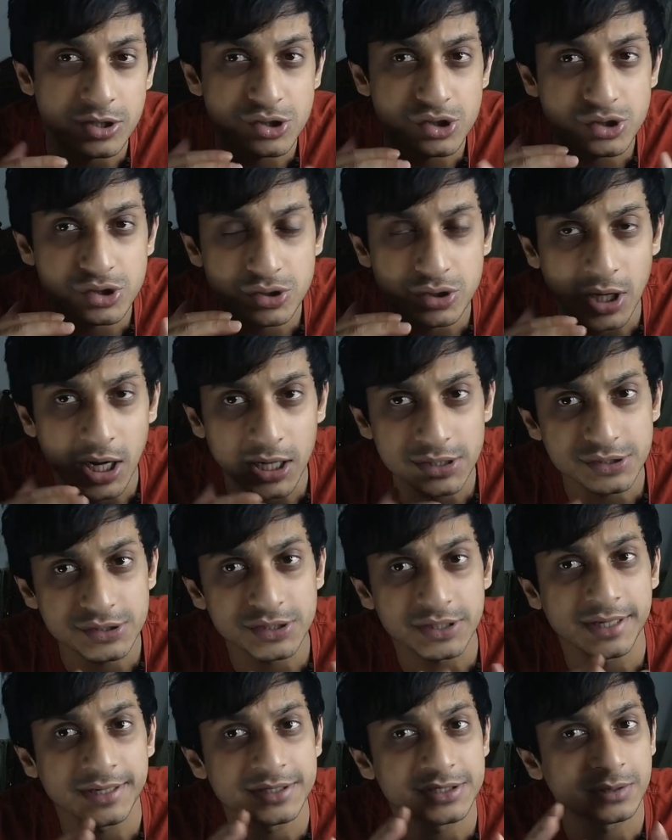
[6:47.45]
answering
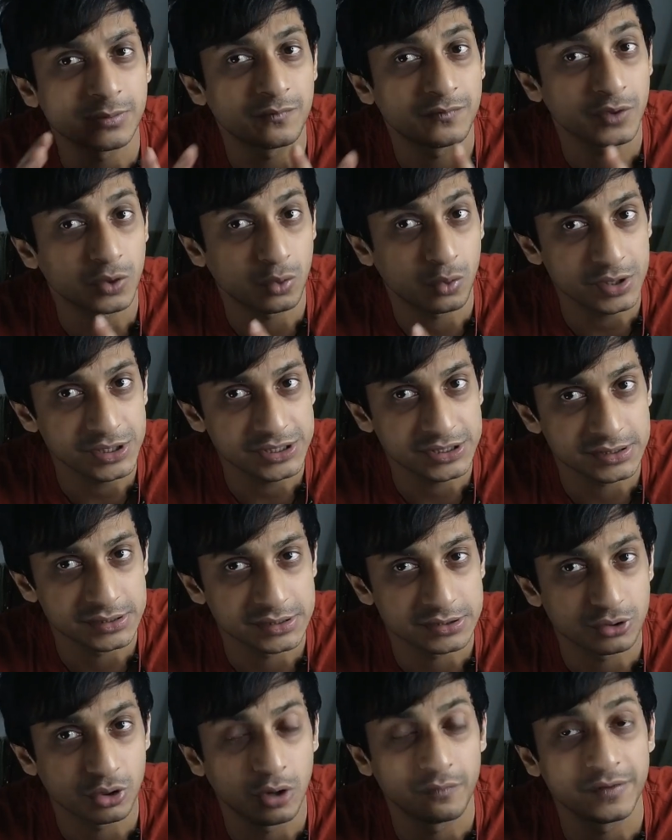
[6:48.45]
some of the questions,
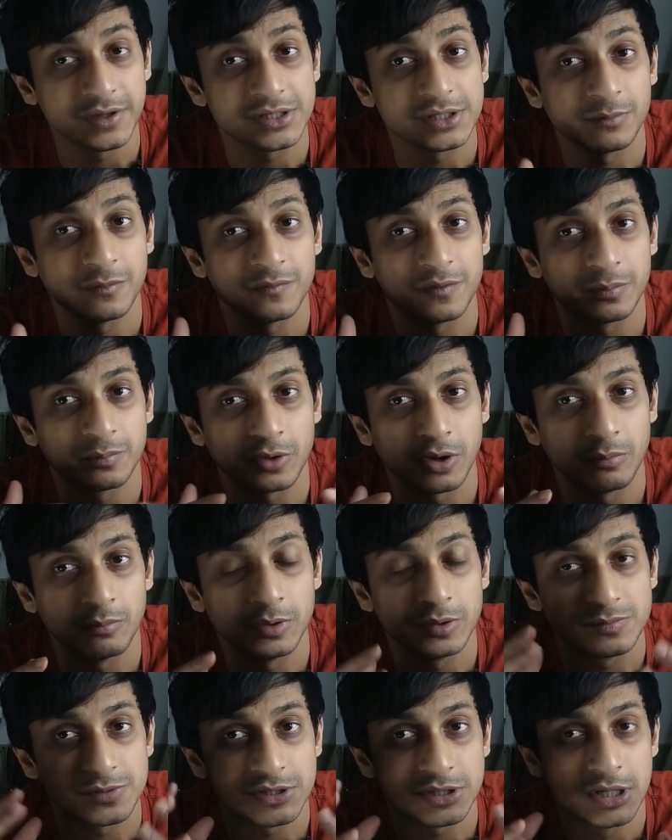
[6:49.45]
solving some of the problems
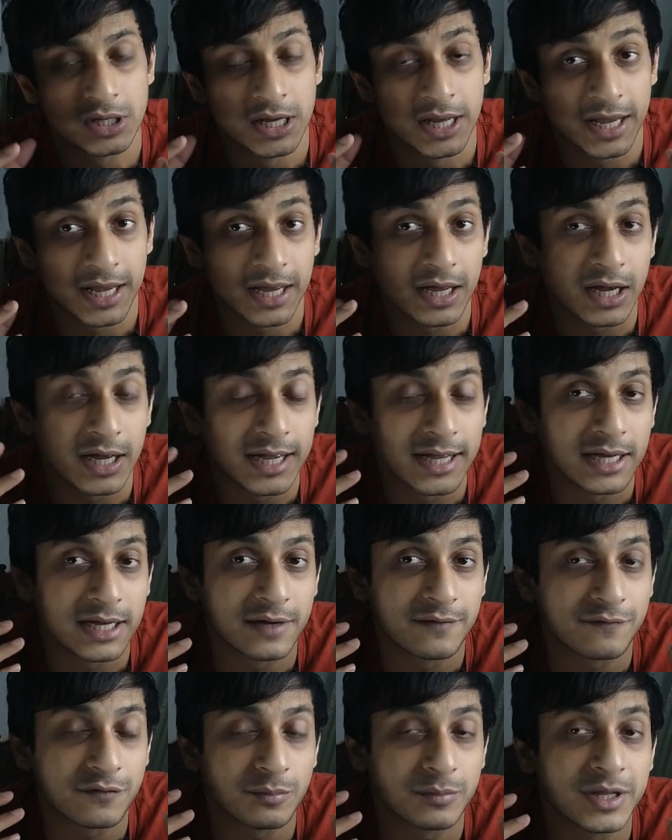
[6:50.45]
from
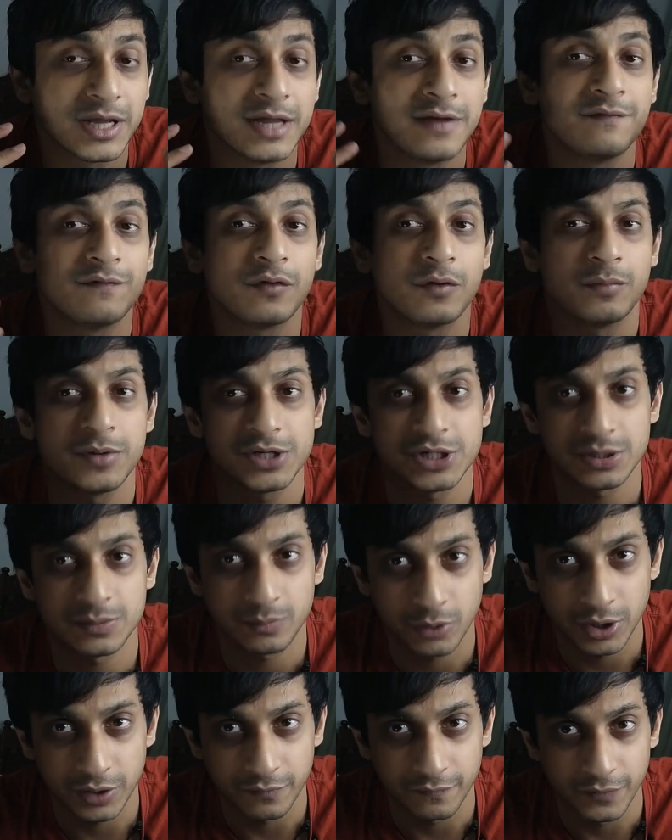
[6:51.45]
the information point of view.